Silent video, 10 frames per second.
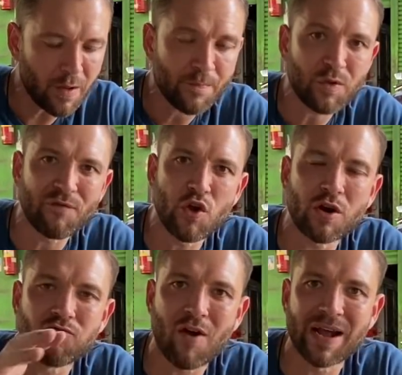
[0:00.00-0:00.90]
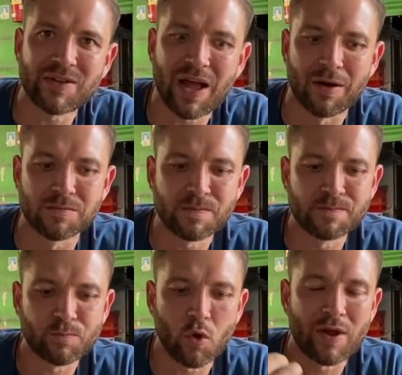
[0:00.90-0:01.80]
Now if you could write down,
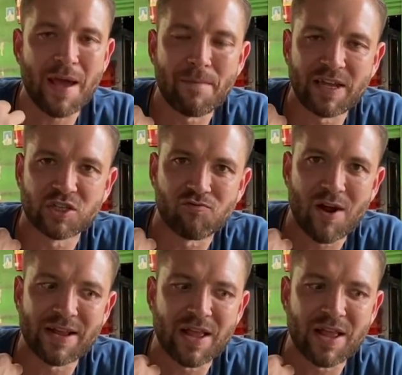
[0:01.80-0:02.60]
or get me to write